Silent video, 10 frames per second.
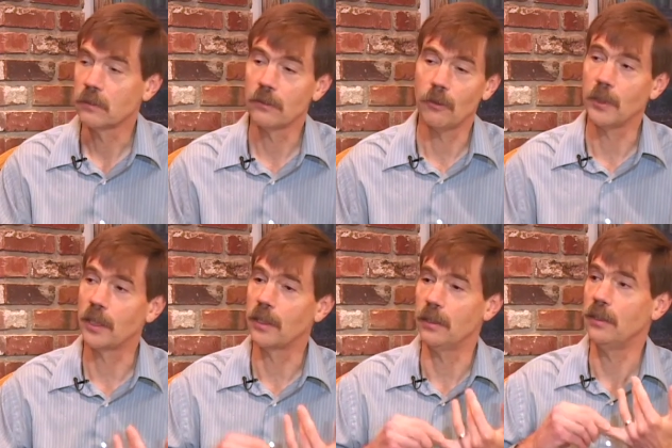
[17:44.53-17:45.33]
Nobody
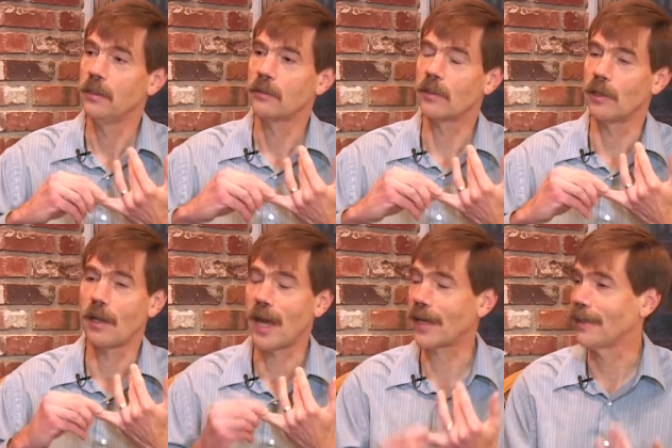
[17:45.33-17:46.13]
can
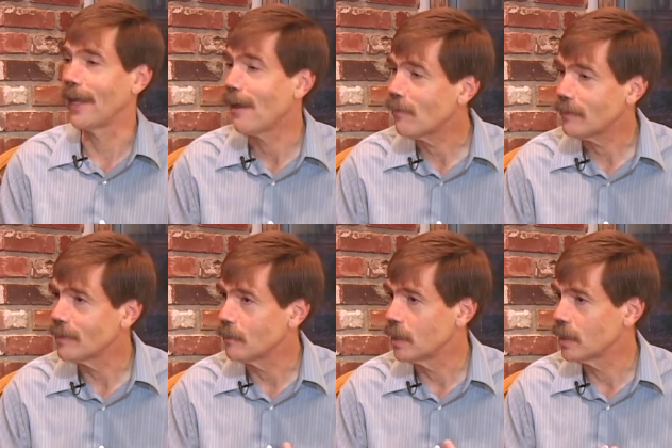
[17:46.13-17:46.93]
lock it down.
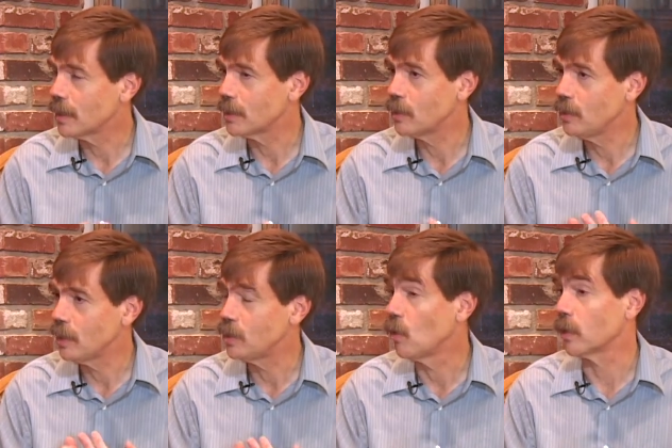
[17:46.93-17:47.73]
I mean,
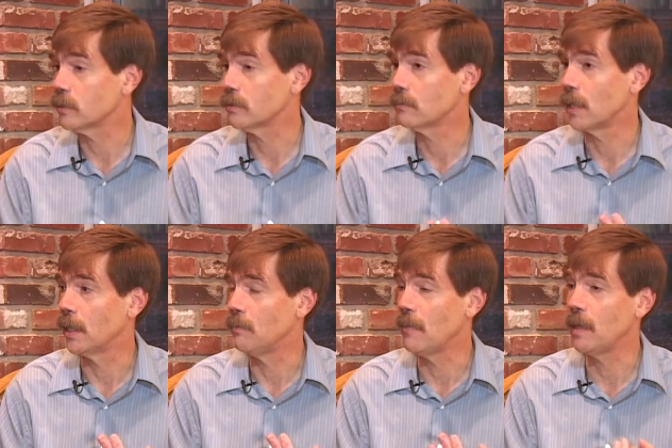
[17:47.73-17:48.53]
it's yours,
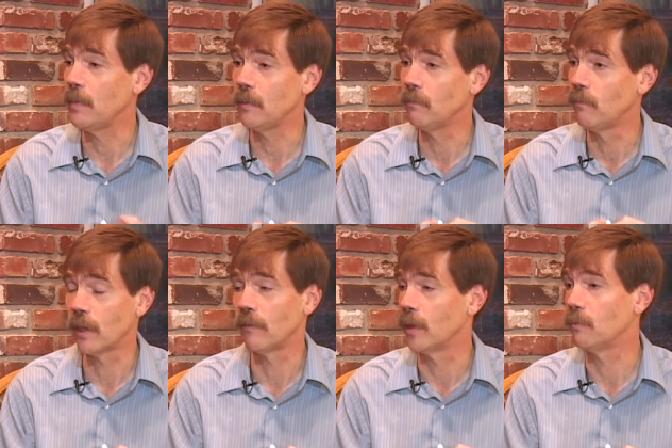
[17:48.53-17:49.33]
and it may be
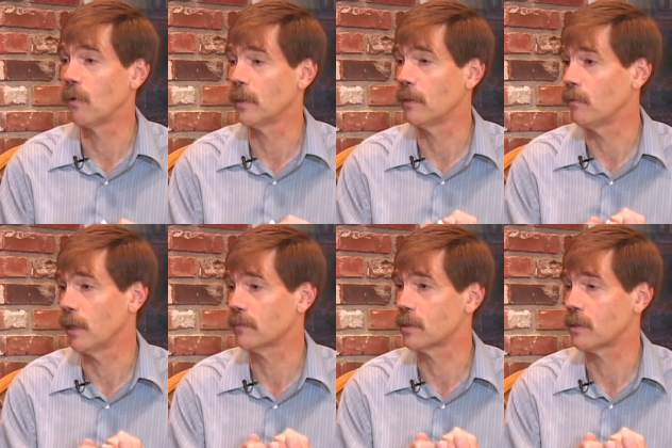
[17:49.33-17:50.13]
very, very important if you
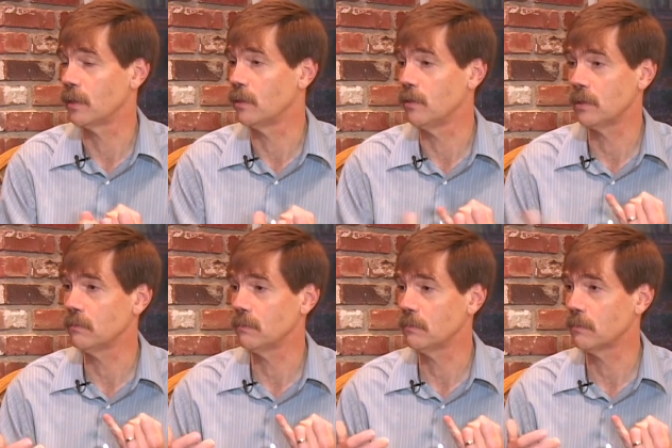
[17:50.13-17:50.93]
have to start doing
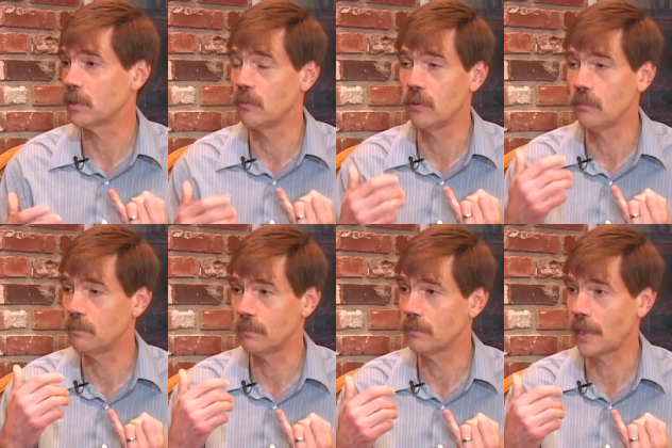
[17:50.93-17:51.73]
some new
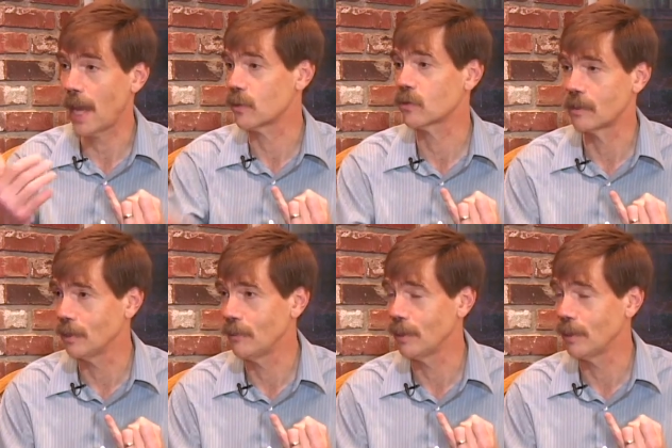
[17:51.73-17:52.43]
tasks that you